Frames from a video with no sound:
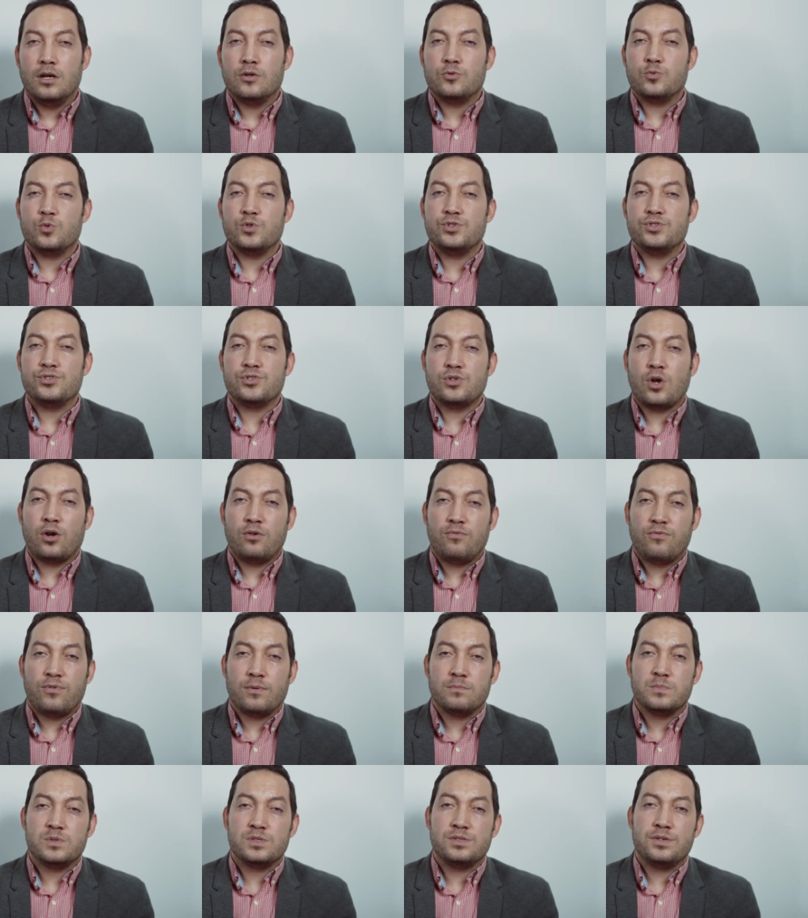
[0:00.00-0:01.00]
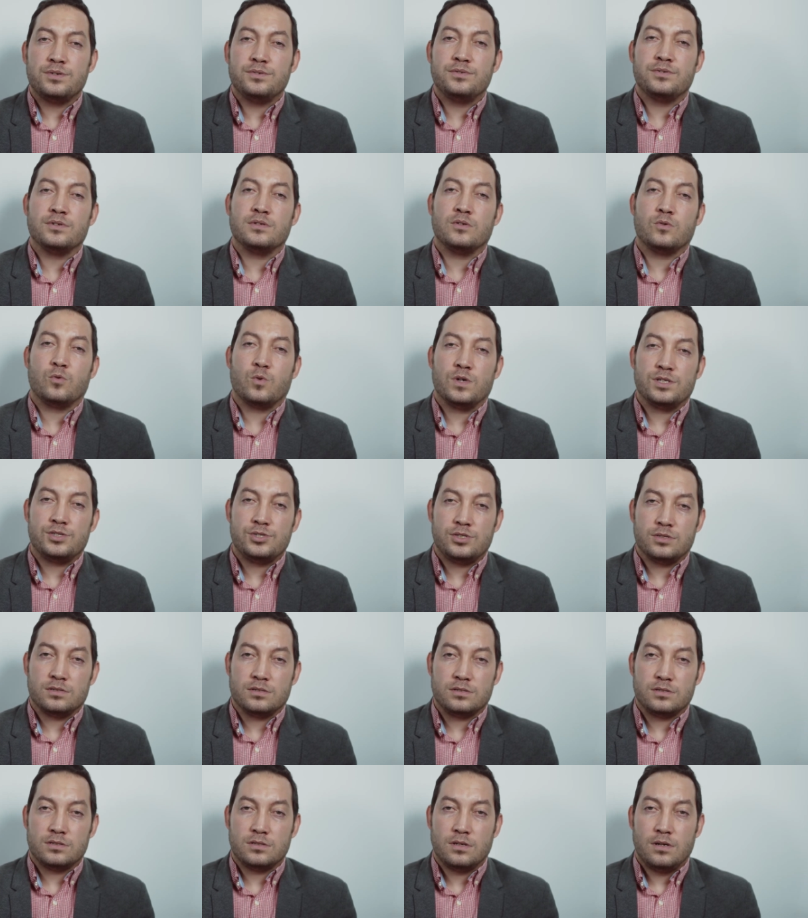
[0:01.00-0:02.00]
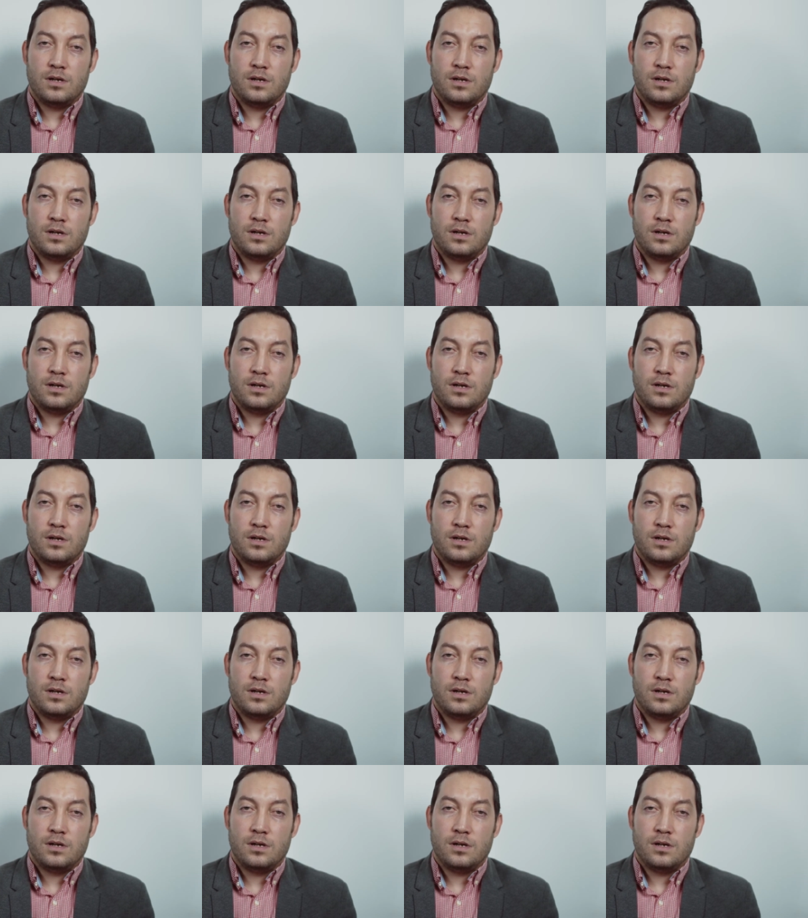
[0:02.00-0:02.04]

to start from certain questions